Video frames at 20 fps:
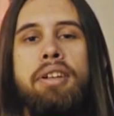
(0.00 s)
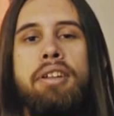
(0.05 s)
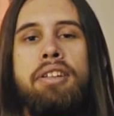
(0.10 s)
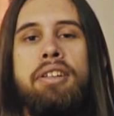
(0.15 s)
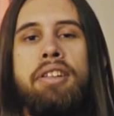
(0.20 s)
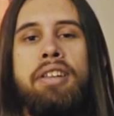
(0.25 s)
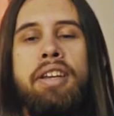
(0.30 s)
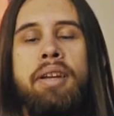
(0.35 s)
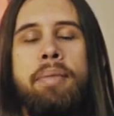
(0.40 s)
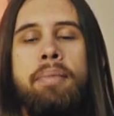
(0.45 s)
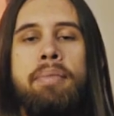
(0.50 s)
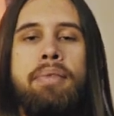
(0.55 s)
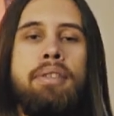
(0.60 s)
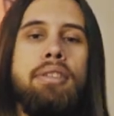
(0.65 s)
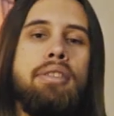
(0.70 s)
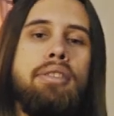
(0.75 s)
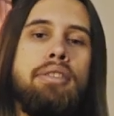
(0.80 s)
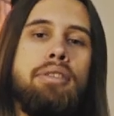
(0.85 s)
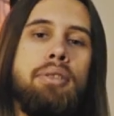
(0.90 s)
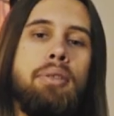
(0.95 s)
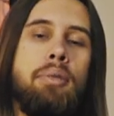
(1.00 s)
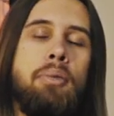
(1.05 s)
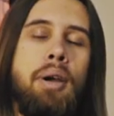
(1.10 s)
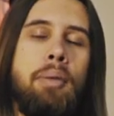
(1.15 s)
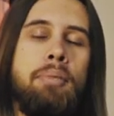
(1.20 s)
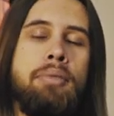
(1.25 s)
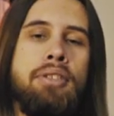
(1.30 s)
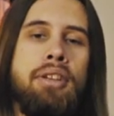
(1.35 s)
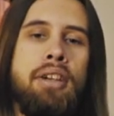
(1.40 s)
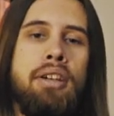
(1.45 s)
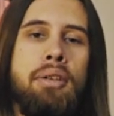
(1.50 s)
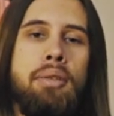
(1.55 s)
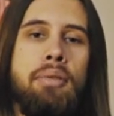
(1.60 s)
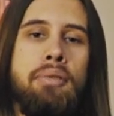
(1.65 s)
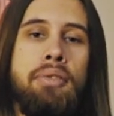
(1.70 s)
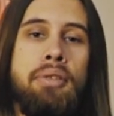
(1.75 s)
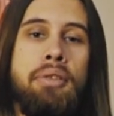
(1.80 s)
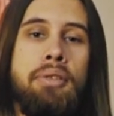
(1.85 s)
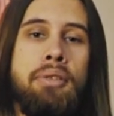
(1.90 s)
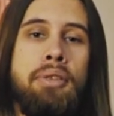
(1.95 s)
a claim to the website
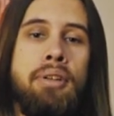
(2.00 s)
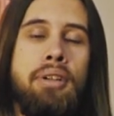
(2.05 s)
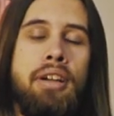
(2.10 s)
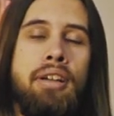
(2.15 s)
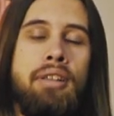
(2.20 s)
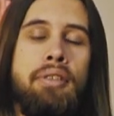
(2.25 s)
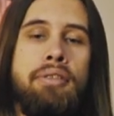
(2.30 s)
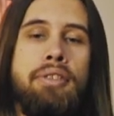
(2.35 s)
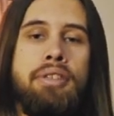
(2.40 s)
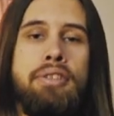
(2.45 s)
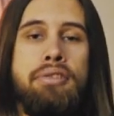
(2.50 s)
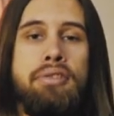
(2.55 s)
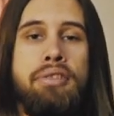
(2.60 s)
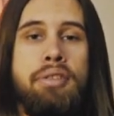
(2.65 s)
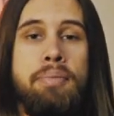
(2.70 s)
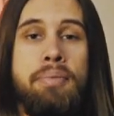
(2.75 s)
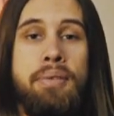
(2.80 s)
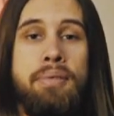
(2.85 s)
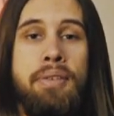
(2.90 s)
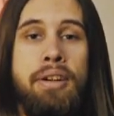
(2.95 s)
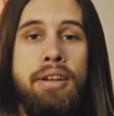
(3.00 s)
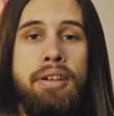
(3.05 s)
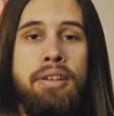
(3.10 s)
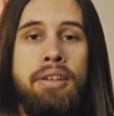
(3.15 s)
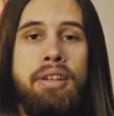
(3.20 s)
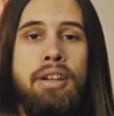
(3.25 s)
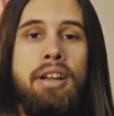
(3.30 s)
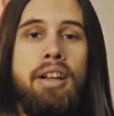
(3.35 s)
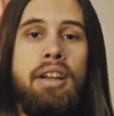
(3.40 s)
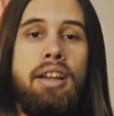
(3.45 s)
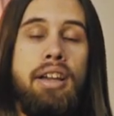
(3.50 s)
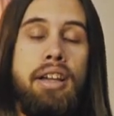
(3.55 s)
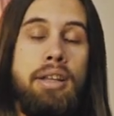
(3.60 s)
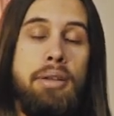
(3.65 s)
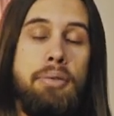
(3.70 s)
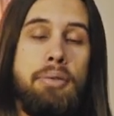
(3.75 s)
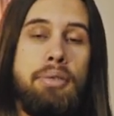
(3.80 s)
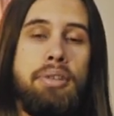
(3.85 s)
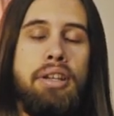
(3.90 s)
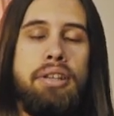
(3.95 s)
of your health insurance provider and
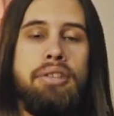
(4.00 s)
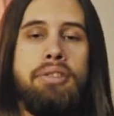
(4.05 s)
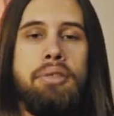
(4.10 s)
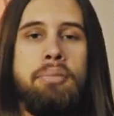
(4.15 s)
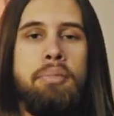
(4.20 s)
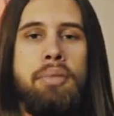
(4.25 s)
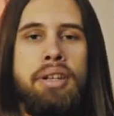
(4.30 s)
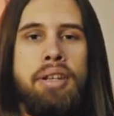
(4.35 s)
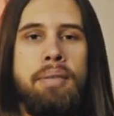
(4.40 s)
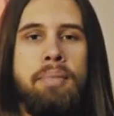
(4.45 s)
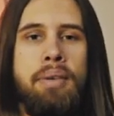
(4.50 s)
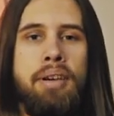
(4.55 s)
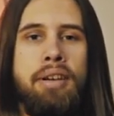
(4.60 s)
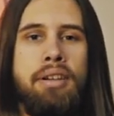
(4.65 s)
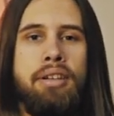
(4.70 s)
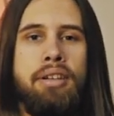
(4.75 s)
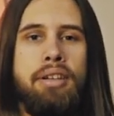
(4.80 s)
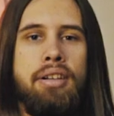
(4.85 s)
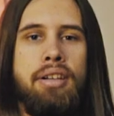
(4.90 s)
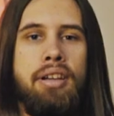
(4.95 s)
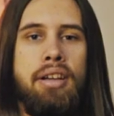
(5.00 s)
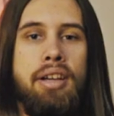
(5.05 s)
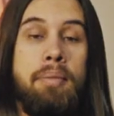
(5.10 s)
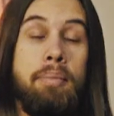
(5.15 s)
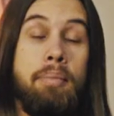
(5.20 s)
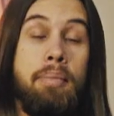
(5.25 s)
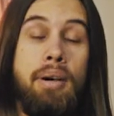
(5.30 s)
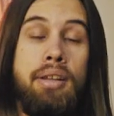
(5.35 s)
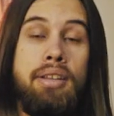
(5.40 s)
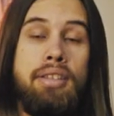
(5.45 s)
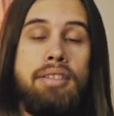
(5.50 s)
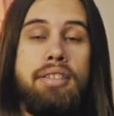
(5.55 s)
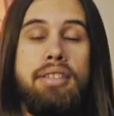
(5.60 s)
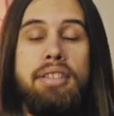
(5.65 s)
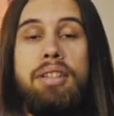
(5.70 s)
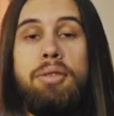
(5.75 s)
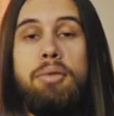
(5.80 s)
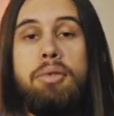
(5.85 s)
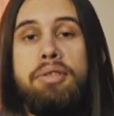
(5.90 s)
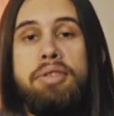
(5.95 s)
you will get your money back. But
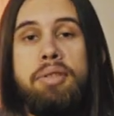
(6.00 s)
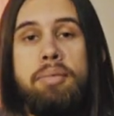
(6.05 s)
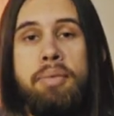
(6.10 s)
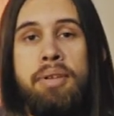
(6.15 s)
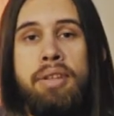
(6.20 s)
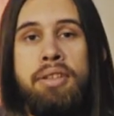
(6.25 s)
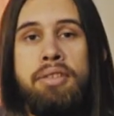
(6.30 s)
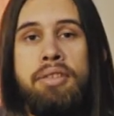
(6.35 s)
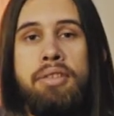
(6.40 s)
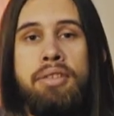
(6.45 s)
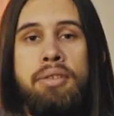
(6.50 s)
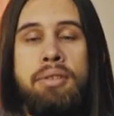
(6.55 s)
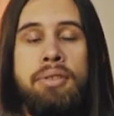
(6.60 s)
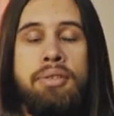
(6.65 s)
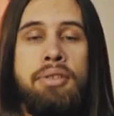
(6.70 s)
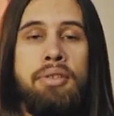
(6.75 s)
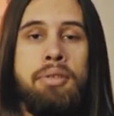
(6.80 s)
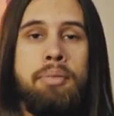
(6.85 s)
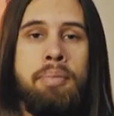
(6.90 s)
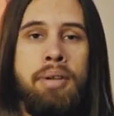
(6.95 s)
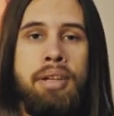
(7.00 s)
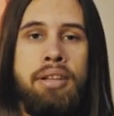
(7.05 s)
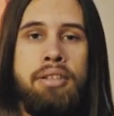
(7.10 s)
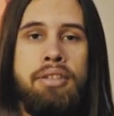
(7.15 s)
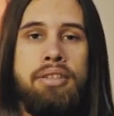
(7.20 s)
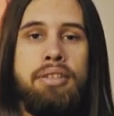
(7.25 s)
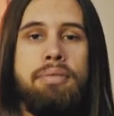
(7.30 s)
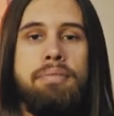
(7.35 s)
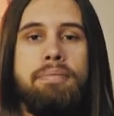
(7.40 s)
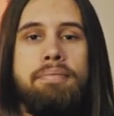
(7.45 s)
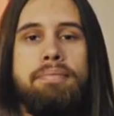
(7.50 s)
it will depend on your package.